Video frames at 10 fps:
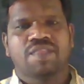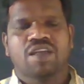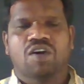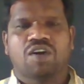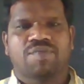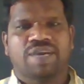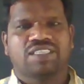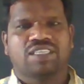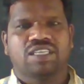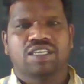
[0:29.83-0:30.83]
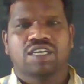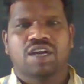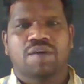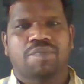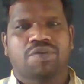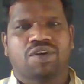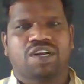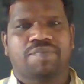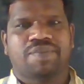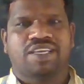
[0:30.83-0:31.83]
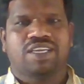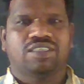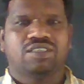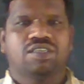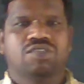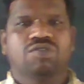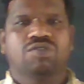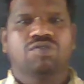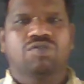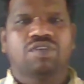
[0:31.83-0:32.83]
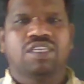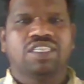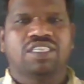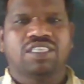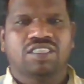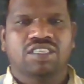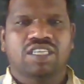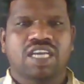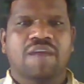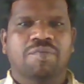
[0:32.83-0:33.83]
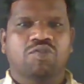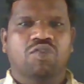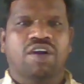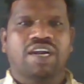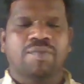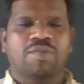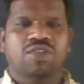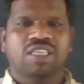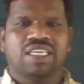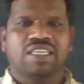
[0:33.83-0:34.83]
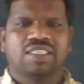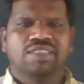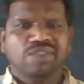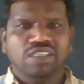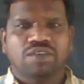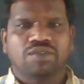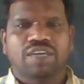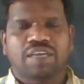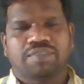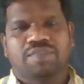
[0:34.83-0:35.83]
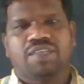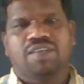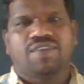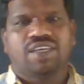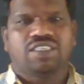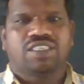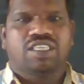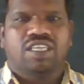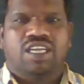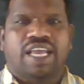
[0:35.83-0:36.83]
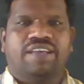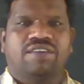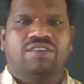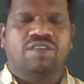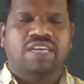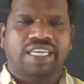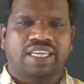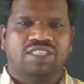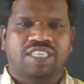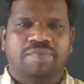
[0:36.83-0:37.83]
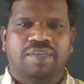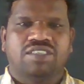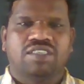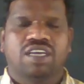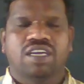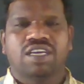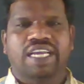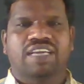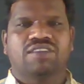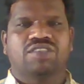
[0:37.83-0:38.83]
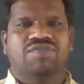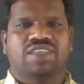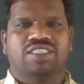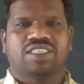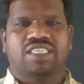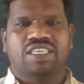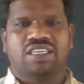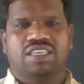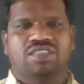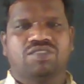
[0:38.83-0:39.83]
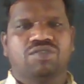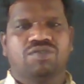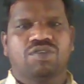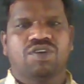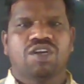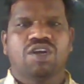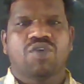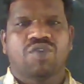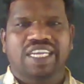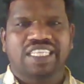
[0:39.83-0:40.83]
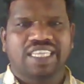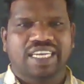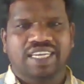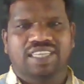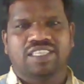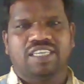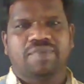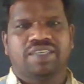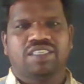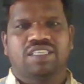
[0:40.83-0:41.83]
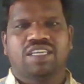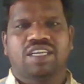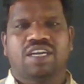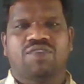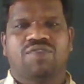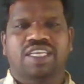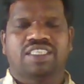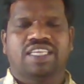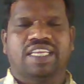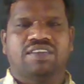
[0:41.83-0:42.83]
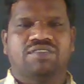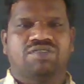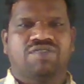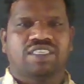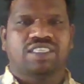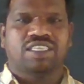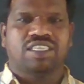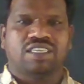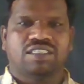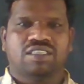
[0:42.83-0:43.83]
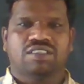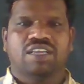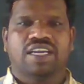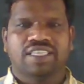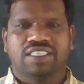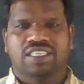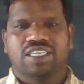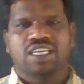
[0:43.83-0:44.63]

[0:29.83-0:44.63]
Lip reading: or function prototype here. So in this session, I am talking about the two types of the functions like return statements and the recursive function here. So what is the return statements here and what is the recursive function here? So let us see